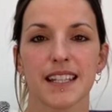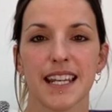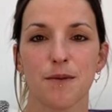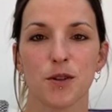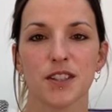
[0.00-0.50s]

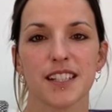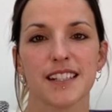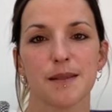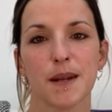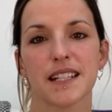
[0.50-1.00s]
He wants to
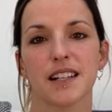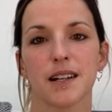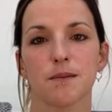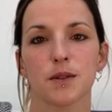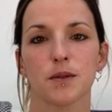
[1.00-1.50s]
spend
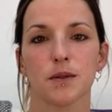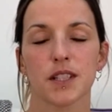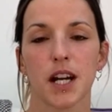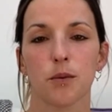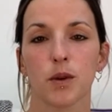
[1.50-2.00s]

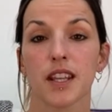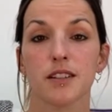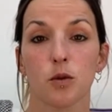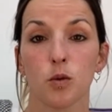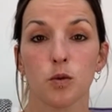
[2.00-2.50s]
time with us
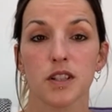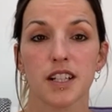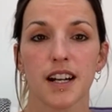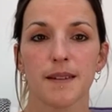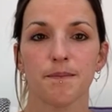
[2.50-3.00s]
all the
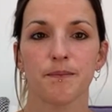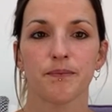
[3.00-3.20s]
time.